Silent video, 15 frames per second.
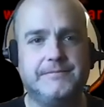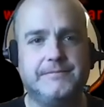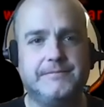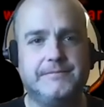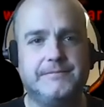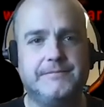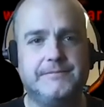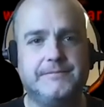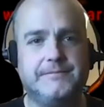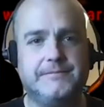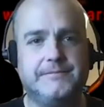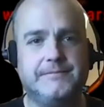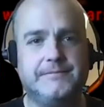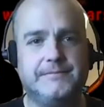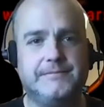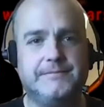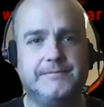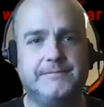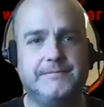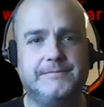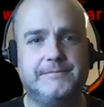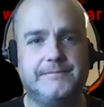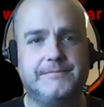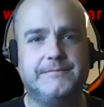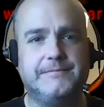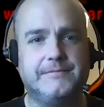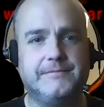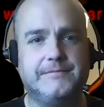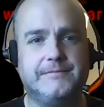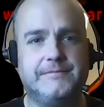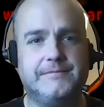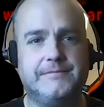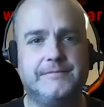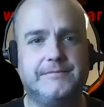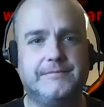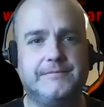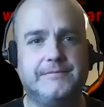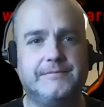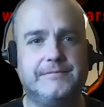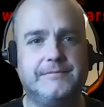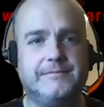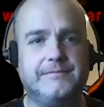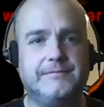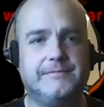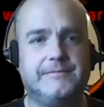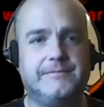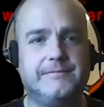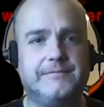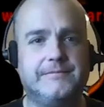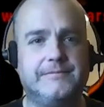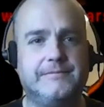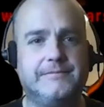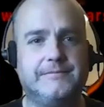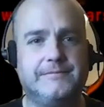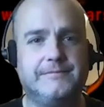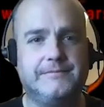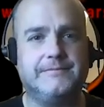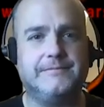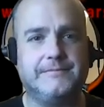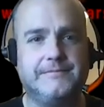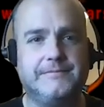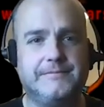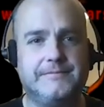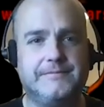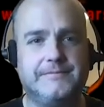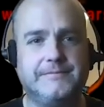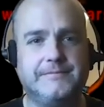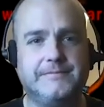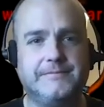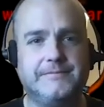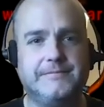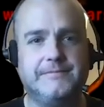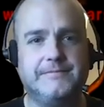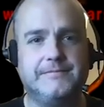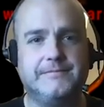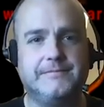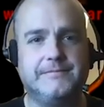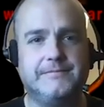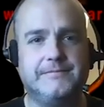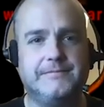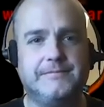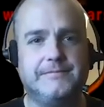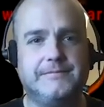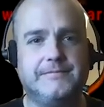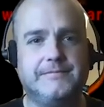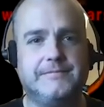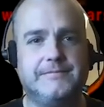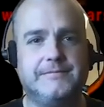The person shown says nothing.